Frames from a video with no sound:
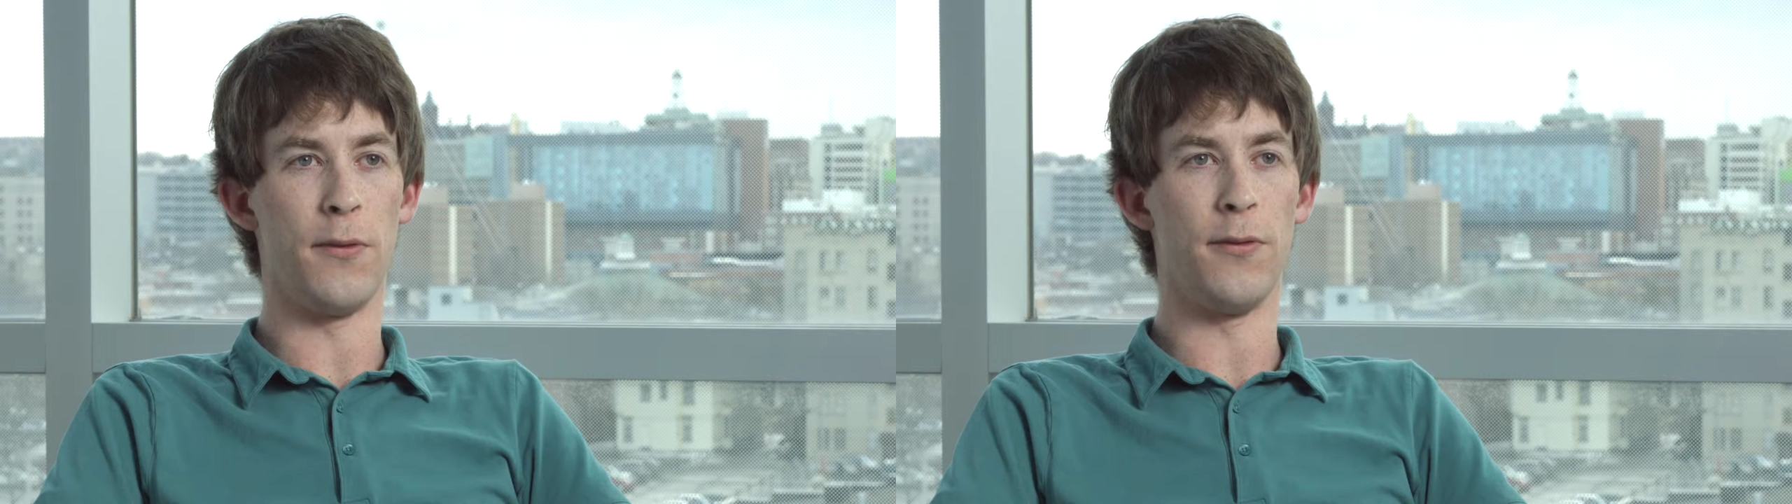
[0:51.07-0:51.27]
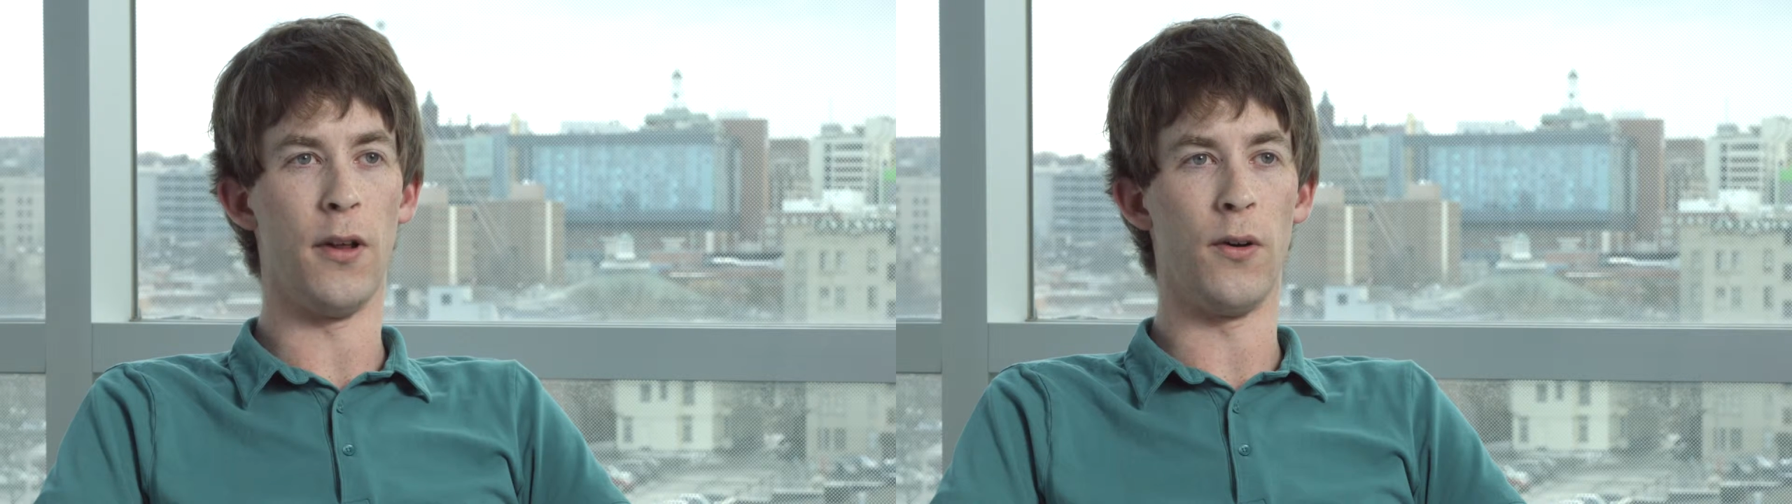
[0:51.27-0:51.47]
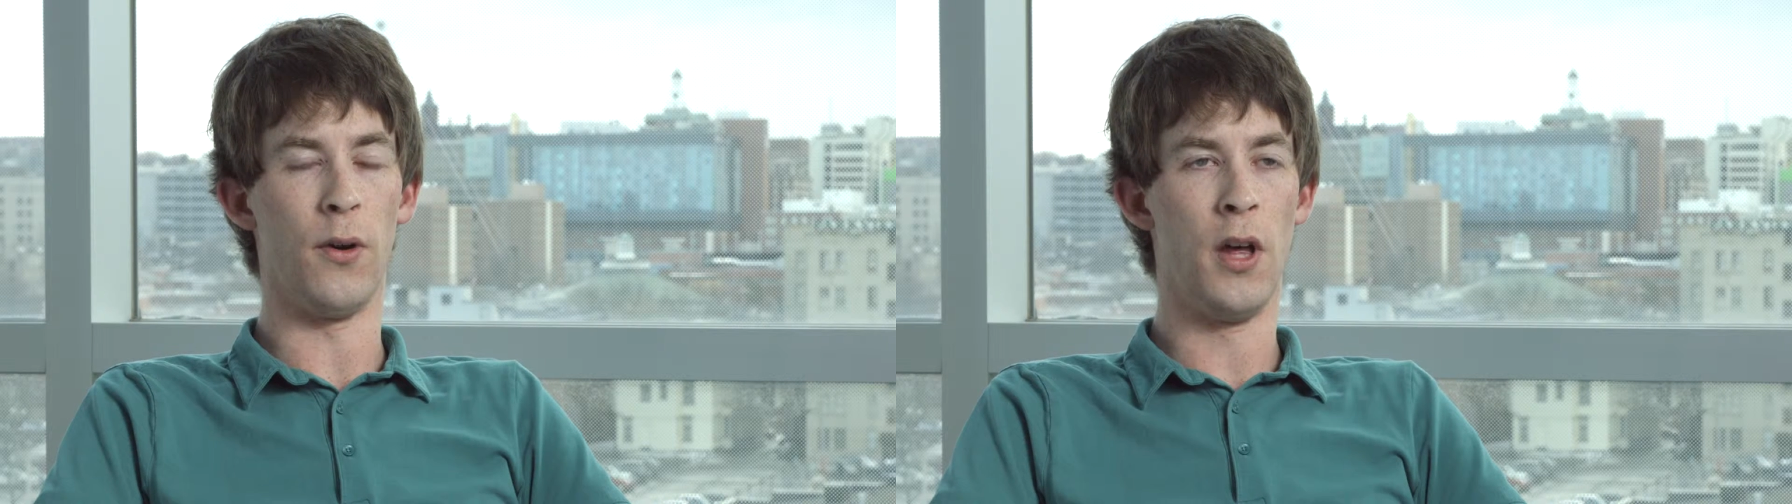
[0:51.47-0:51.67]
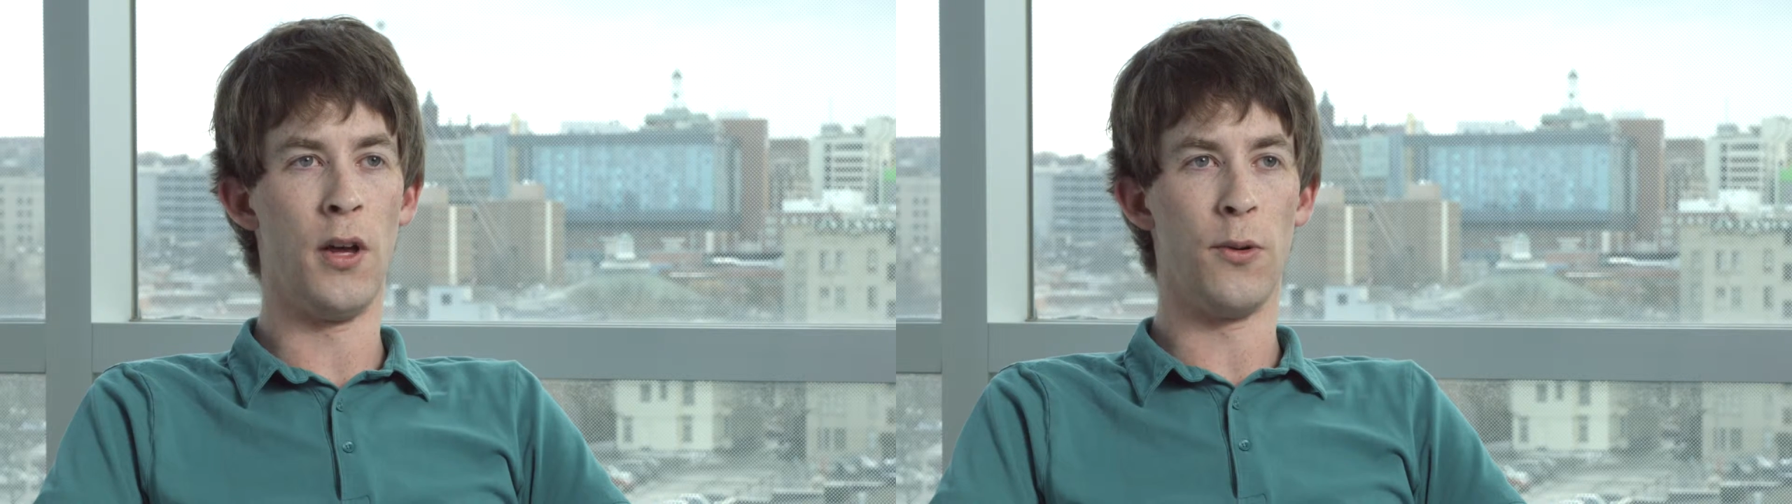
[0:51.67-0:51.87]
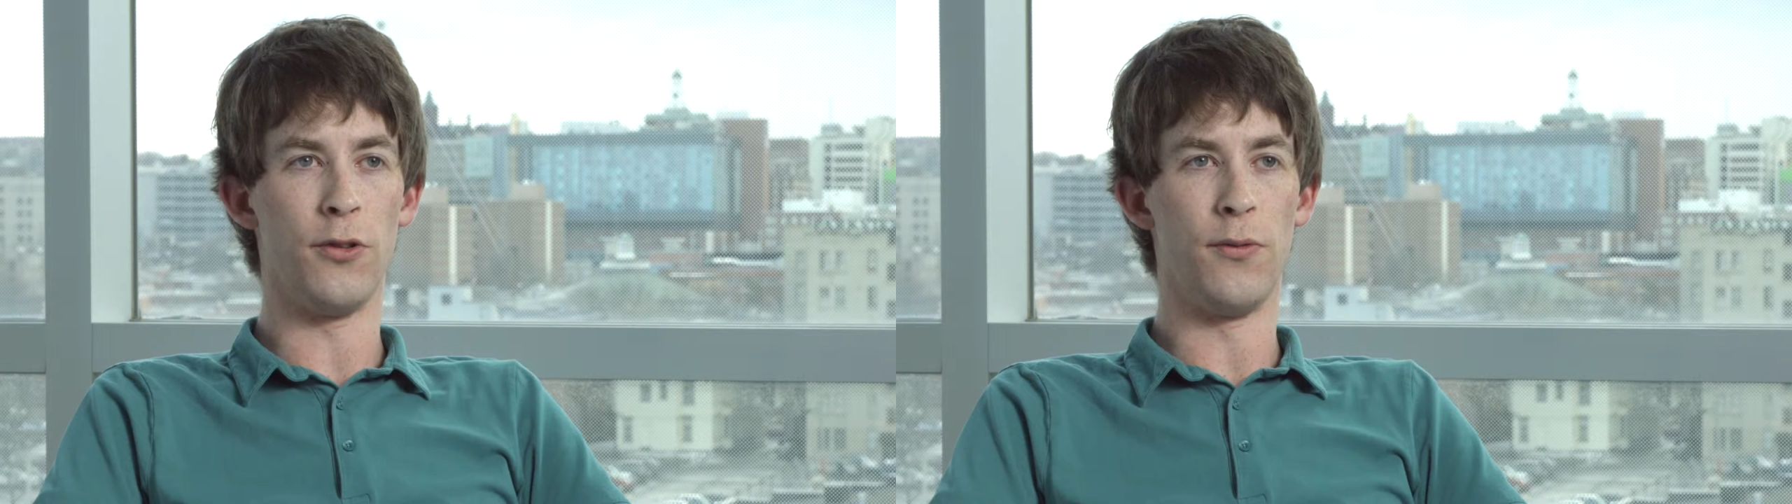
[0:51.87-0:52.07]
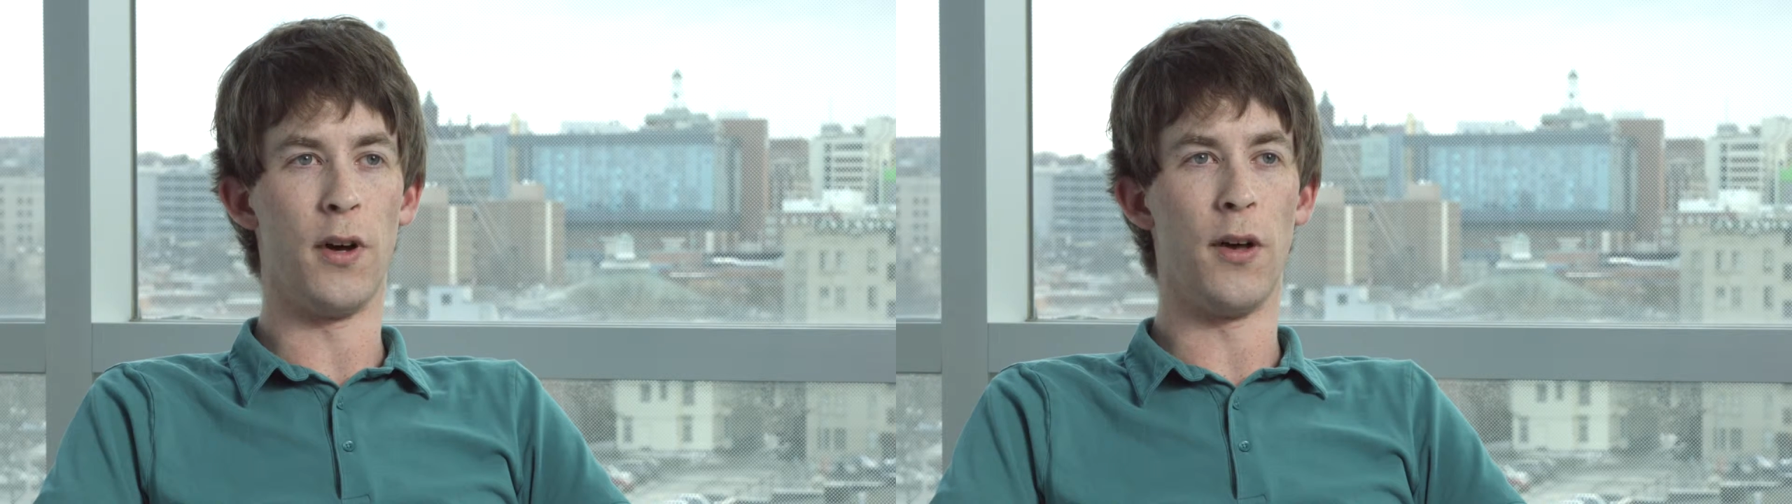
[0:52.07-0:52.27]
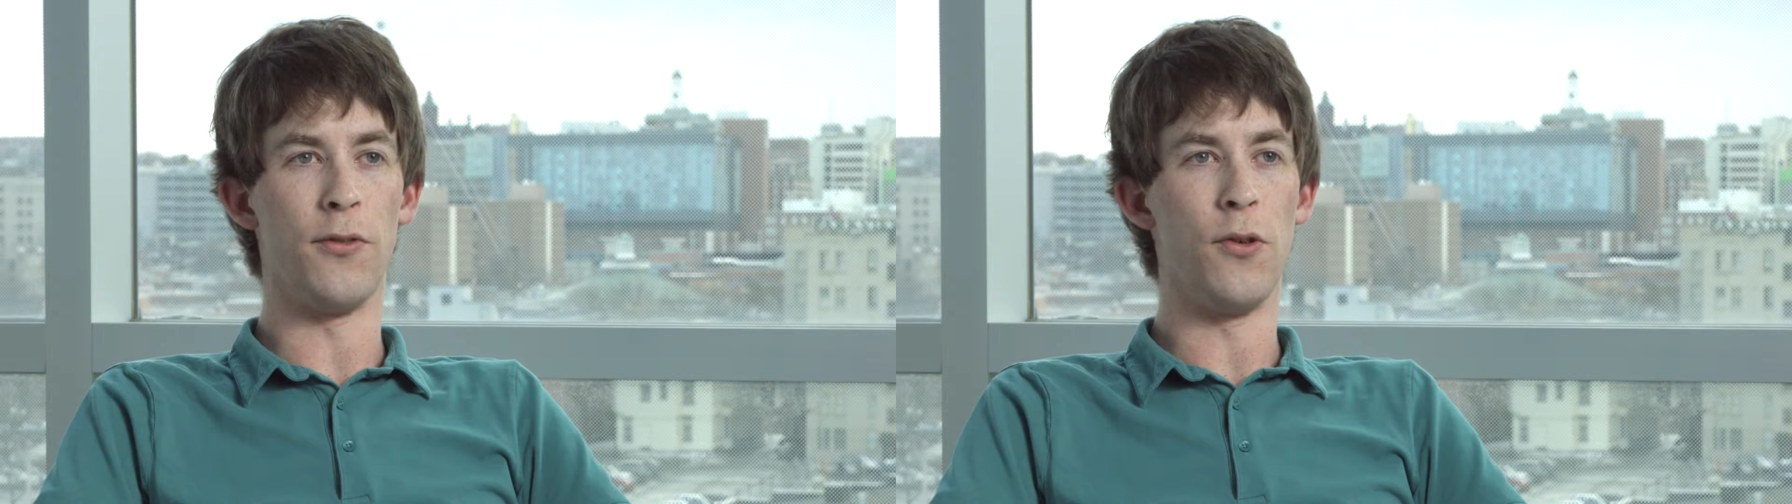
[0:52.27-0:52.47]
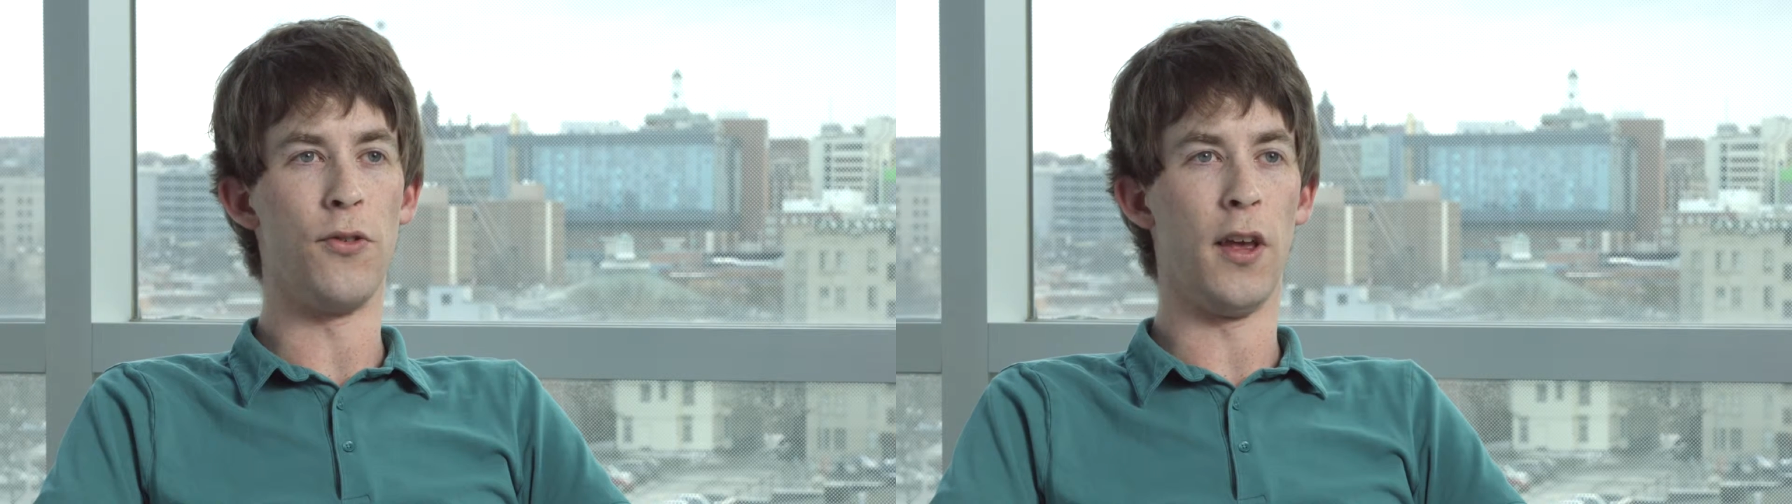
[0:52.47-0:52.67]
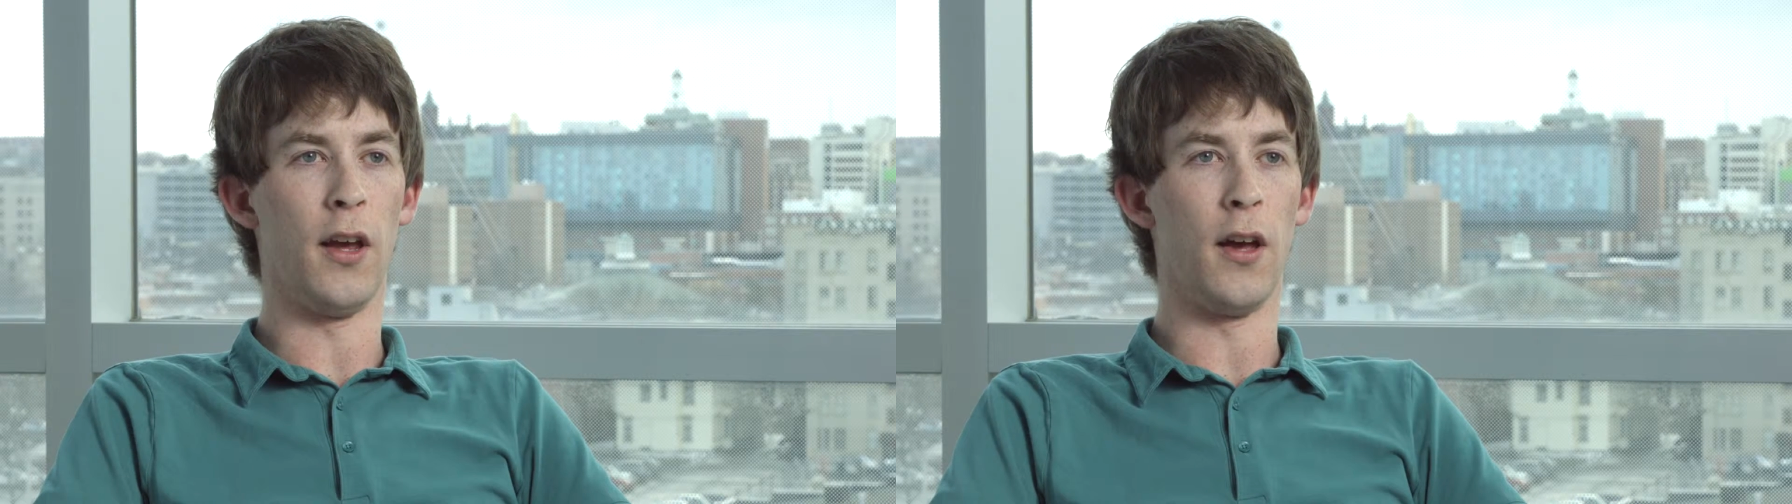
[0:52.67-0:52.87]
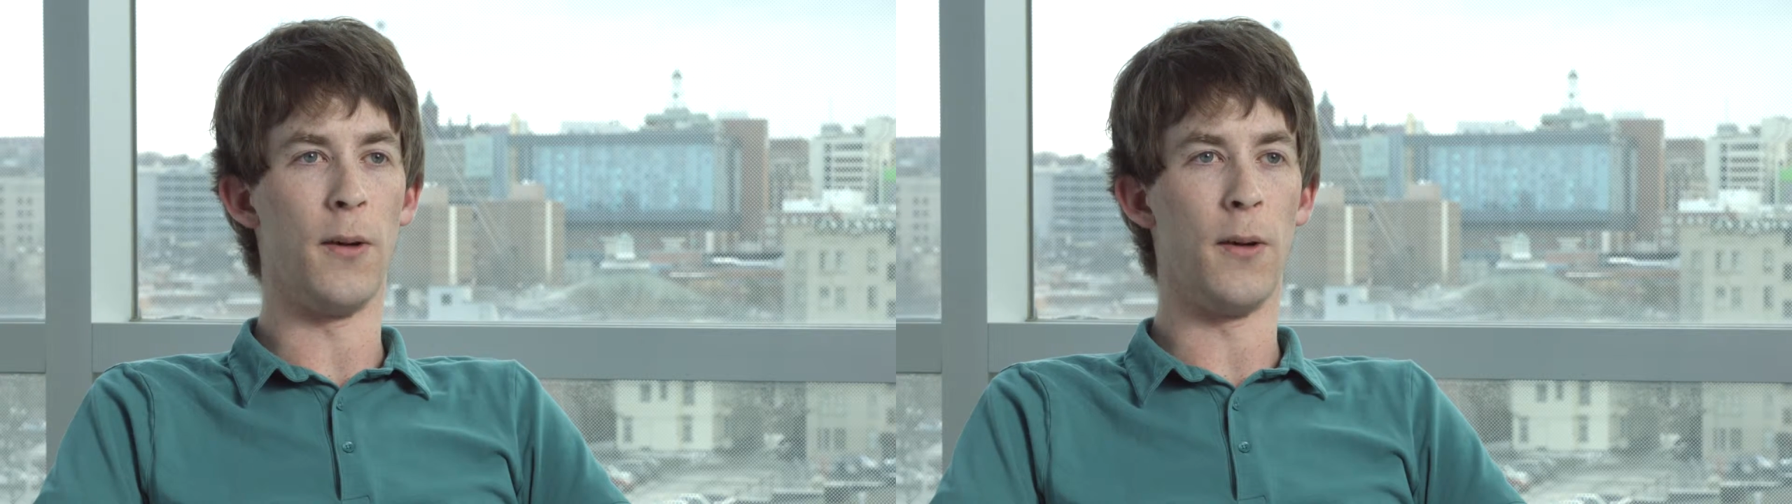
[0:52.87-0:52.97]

the flow, which involves using